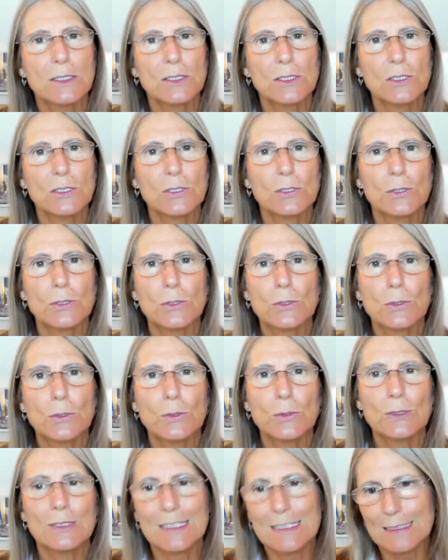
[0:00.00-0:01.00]

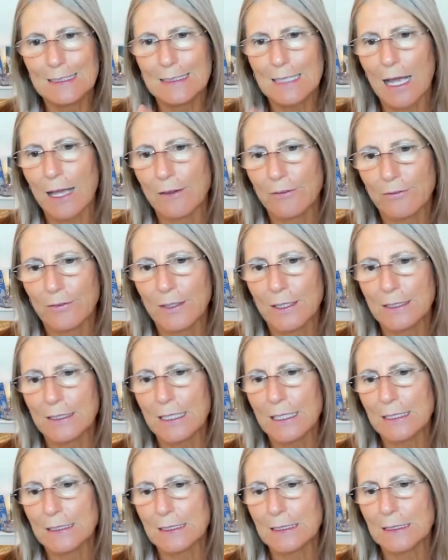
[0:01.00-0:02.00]
to decipher,
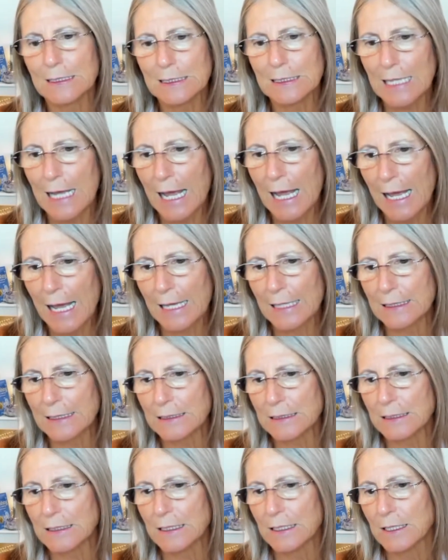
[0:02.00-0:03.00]
to
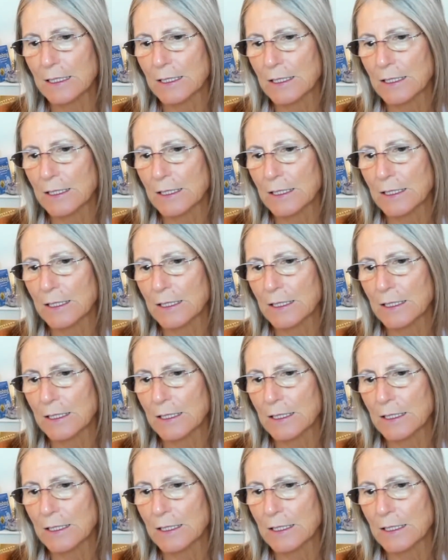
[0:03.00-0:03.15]
understand,